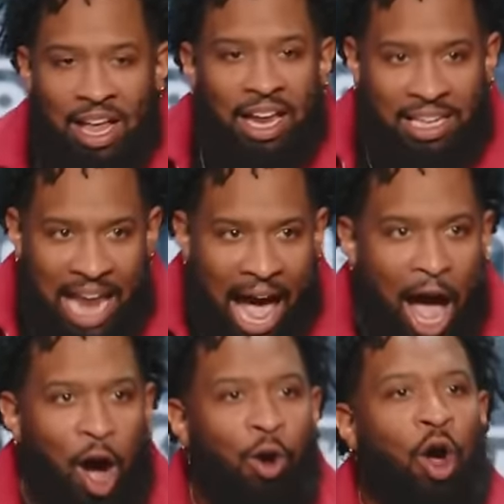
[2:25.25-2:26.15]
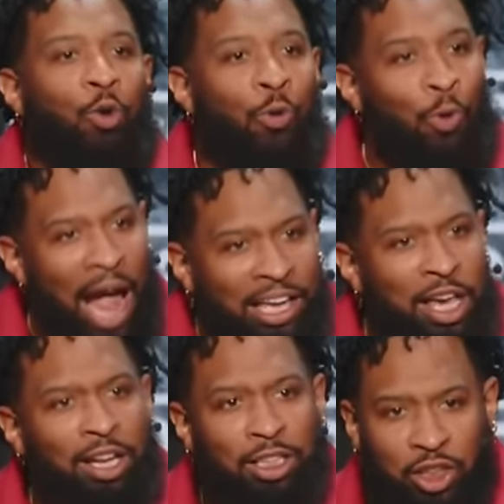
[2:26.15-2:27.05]
Now,
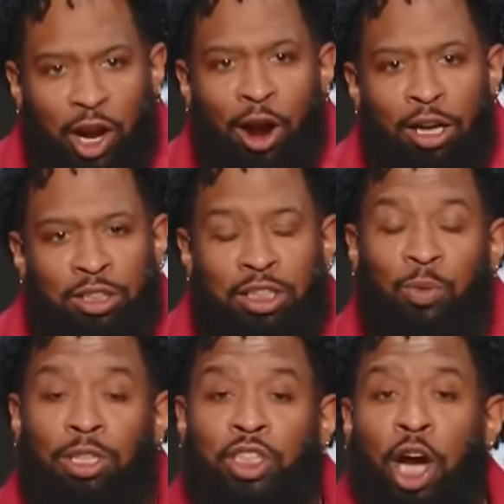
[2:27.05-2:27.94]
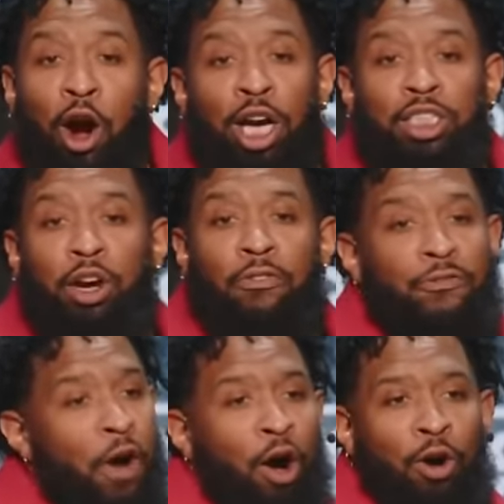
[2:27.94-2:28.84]
regular chargers will charge your
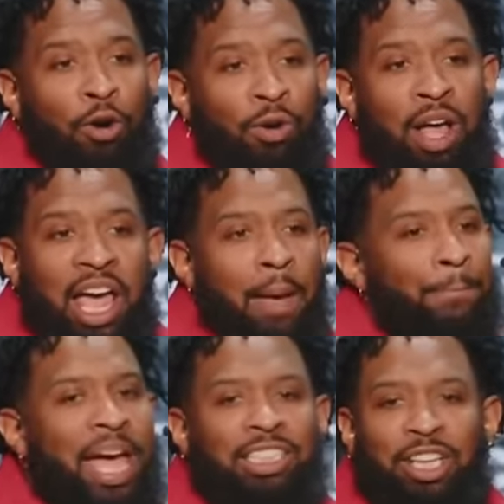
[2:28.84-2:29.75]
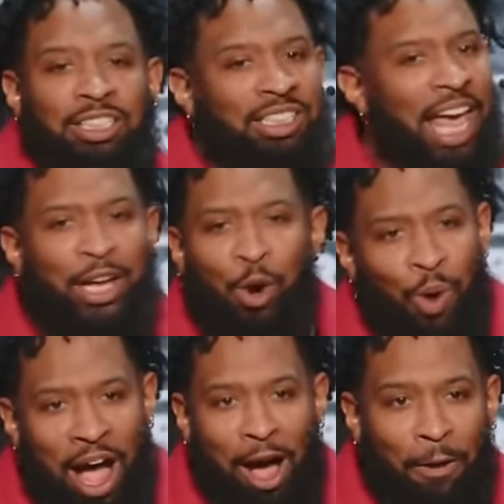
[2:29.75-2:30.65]
phone. It may just take a
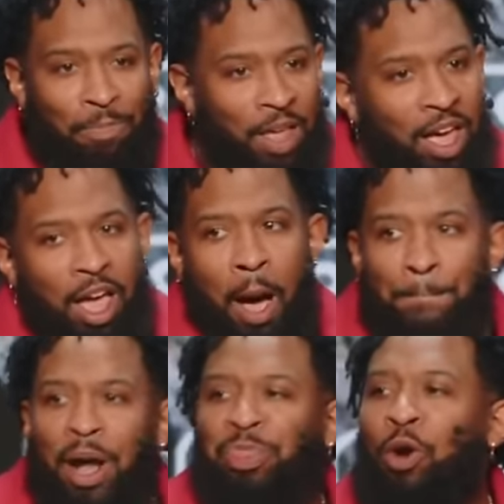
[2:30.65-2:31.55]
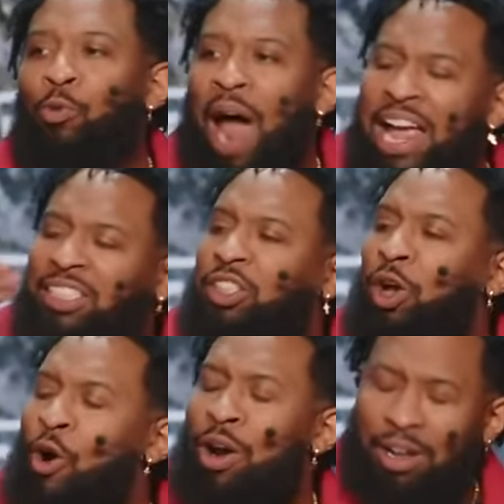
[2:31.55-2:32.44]
while. But the right
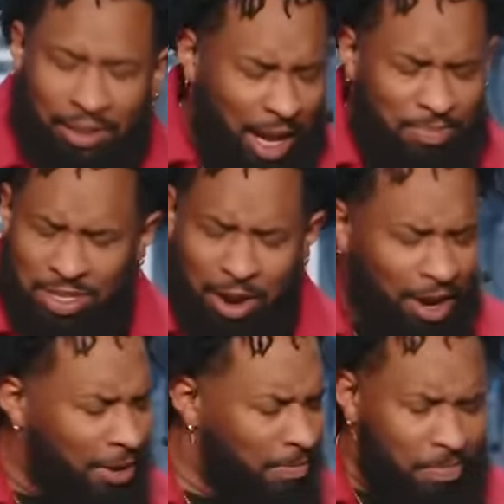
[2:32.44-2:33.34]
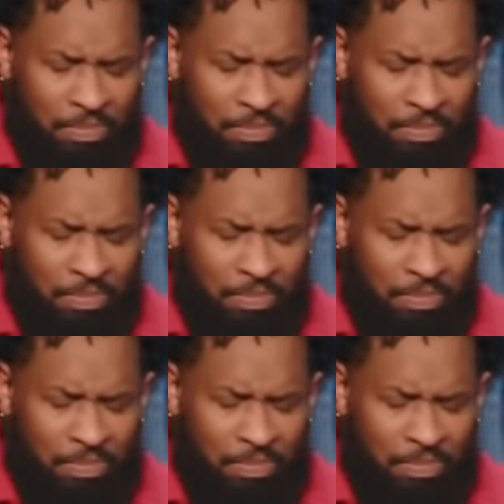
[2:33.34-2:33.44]
sort, I'm sorry.